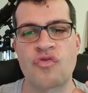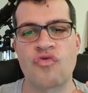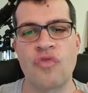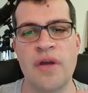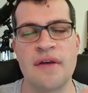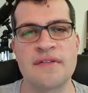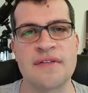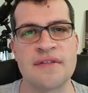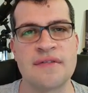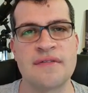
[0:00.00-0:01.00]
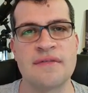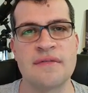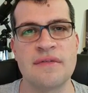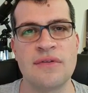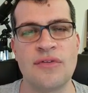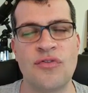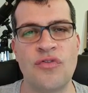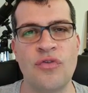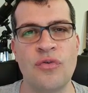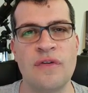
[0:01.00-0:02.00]
triggers us
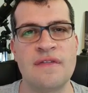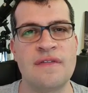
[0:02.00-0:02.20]
to